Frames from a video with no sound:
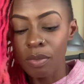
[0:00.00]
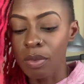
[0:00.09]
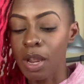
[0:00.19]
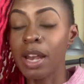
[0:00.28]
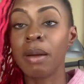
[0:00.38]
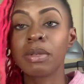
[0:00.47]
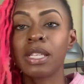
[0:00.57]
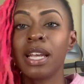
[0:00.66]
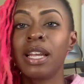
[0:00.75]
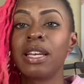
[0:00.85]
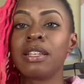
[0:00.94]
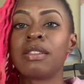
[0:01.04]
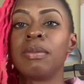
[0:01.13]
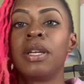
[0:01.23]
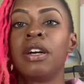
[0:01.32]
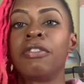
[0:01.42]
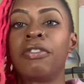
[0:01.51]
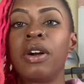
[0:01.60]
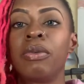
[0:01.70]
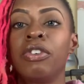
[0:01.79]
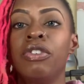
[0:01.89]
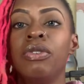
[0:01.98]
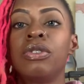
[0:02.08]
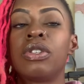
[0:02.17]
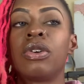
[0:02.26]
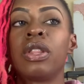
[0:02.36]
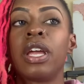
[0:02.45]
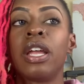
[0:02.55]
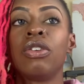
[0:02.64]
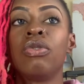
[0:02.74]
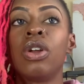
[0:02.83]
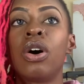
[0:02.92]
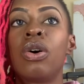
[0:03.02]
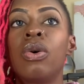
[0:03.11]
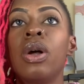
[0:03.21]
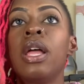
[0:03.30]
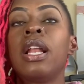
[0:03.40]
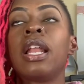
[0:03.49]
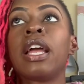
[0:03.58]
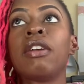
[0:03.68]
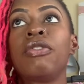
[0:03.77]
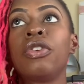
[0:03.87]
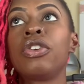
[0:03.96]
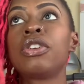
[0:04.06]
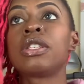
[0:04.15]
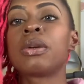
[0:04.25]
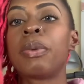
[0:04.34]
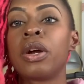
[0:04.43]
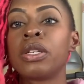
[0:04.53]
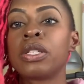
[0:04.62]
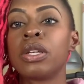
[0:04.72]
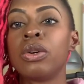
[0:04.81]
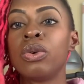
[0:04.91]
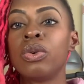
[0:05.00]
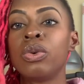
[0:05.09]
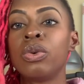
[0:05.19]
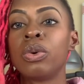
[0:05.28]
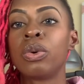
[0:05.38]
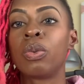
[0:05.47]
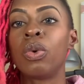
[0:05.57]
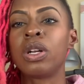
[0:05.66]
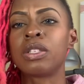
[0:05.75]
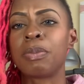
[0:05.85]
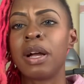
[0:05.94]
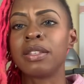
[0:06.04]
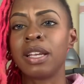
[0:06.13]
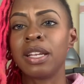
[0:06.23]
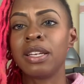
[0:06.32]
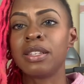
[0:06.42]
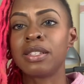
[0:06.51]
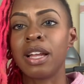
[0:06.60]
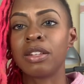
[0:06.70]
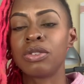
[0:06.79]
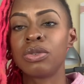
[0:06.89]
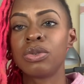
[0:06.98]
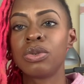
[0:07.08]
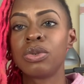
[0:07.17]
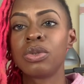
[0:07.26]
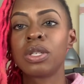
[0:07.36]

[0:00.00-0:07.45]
And I'm saying this to be upfront with you so that you know, like if you're just a person who wants spontaneous tattoos,